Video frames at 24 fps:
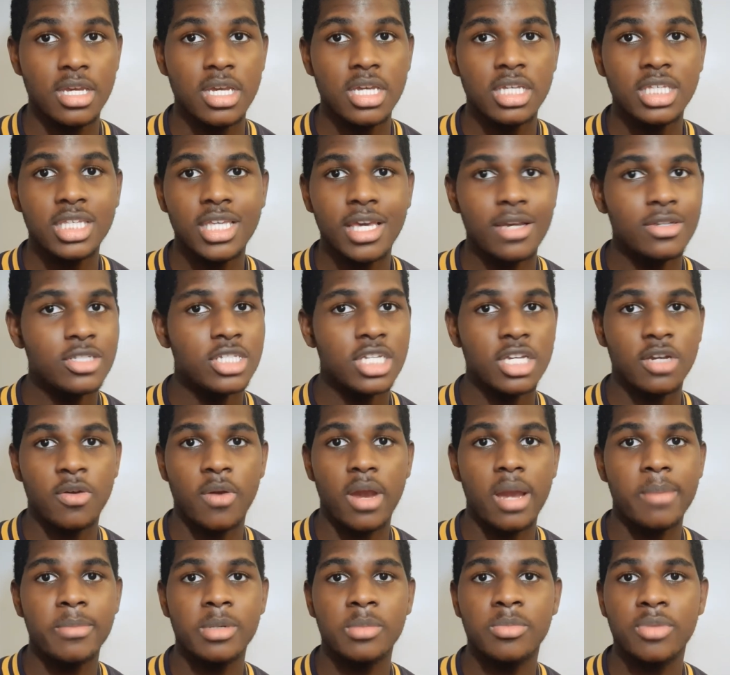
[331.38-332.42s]
Kelsey
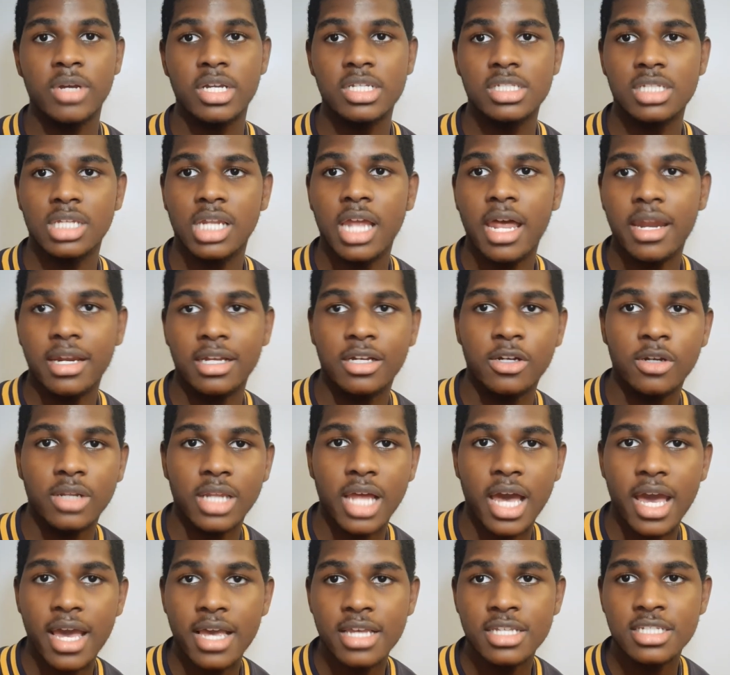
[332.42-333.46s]
Grammer brings a lot of
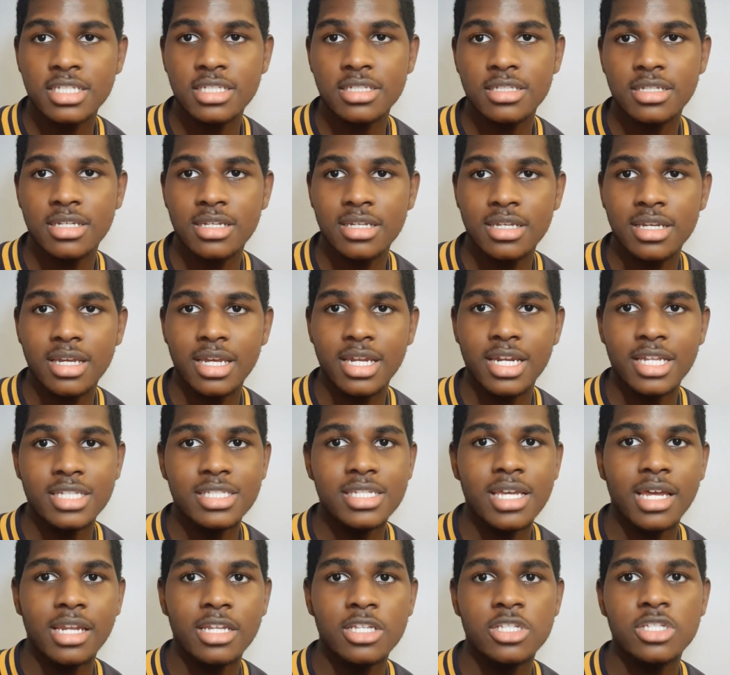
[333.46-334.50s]
class and
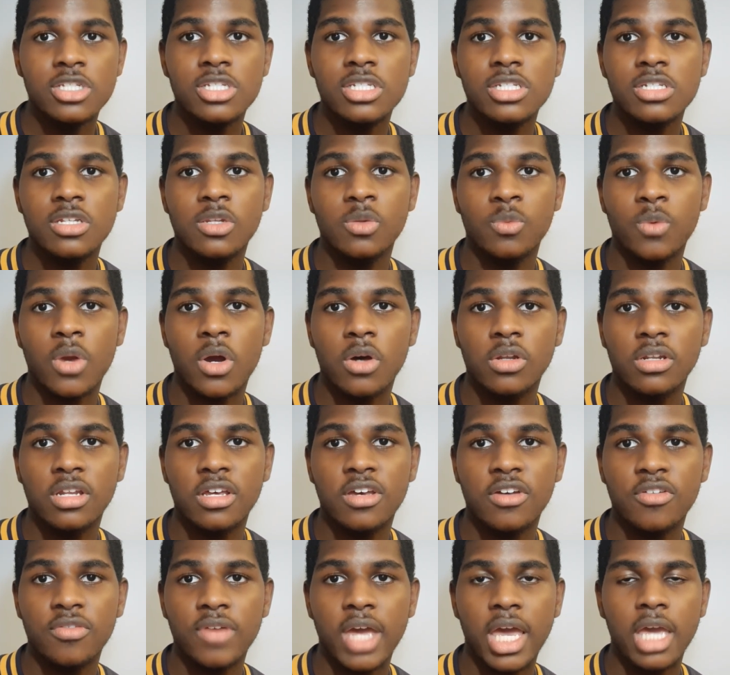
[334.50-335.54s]
intelligence to the role
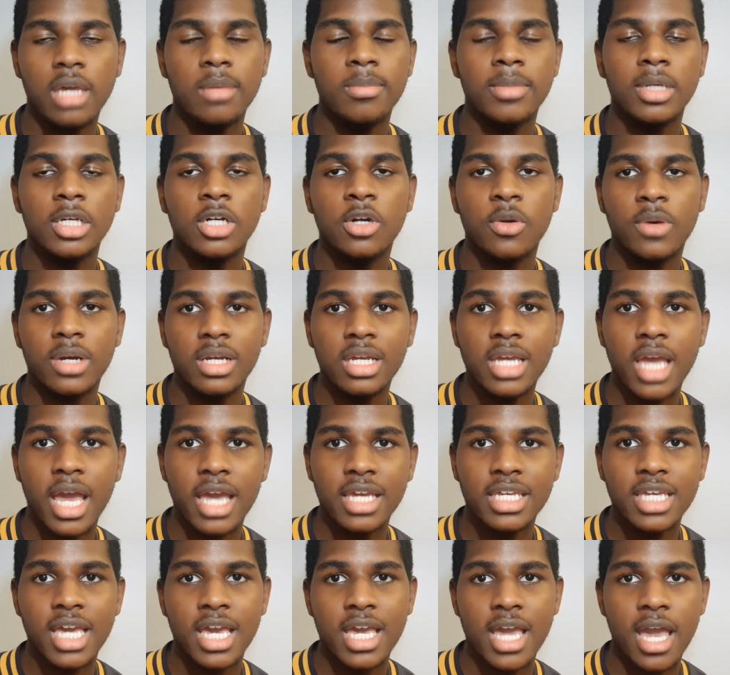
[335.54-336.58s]
of Hank McCoy,
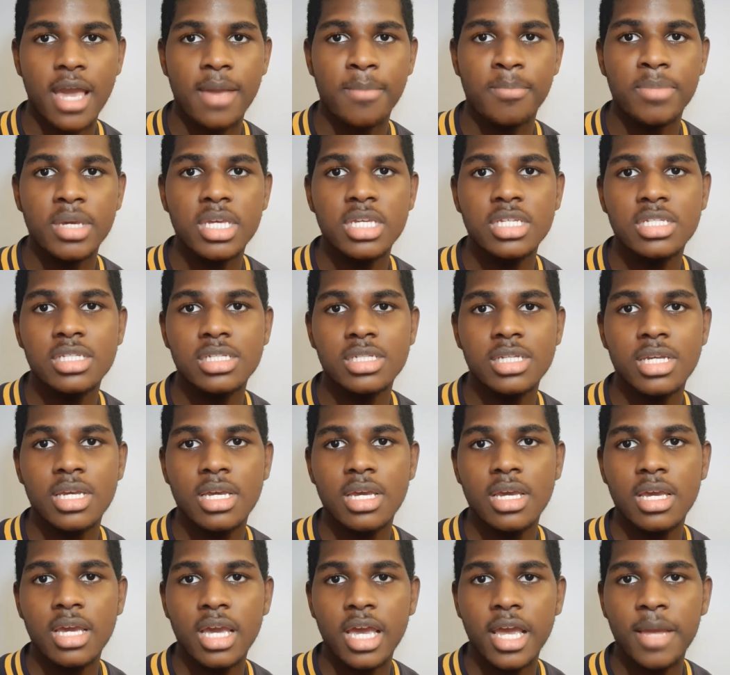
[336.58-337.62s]
aka Beast,
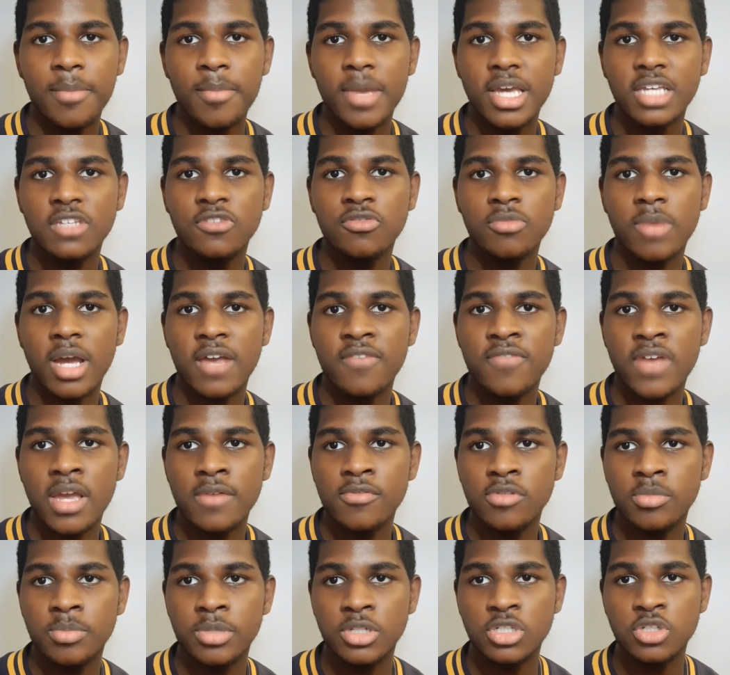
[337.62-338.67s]
and makes for my
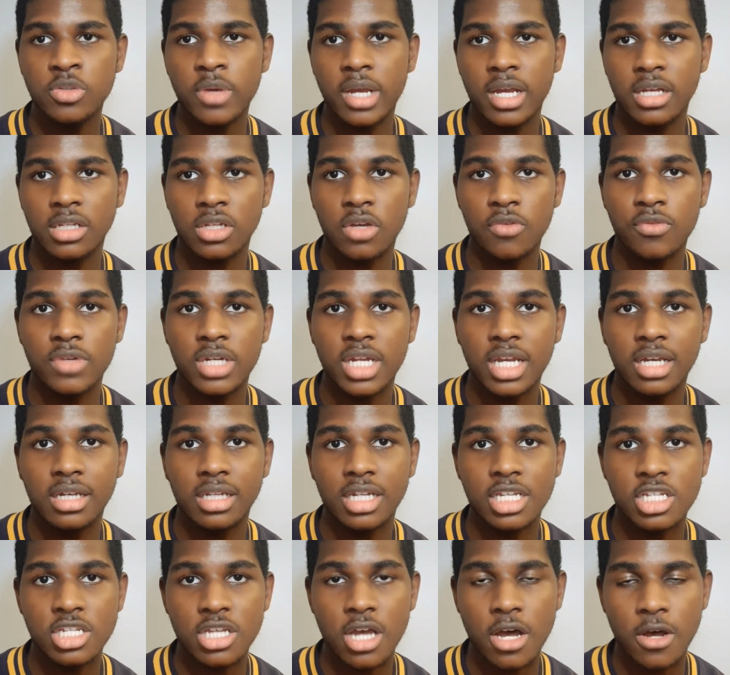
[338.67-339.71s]
favorite portrayal over
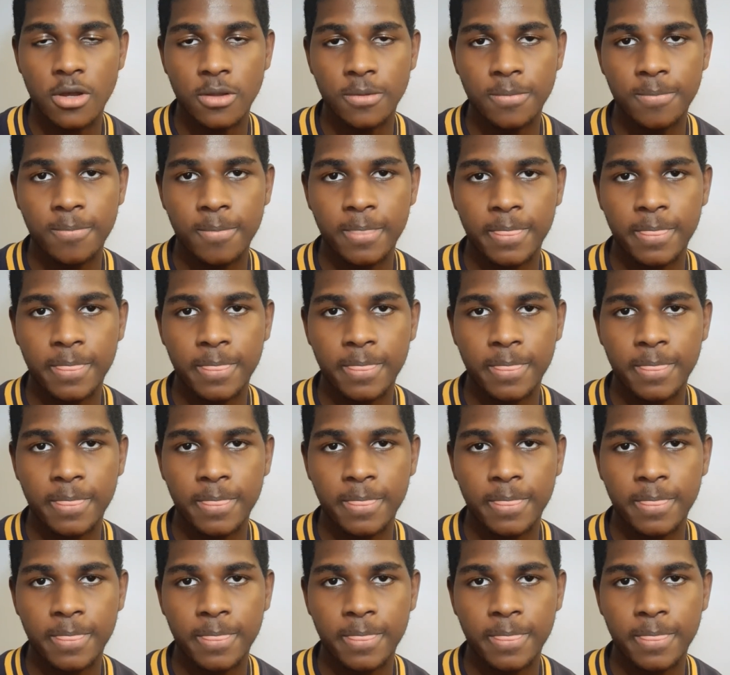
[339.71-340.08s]
Nicholas Hoult.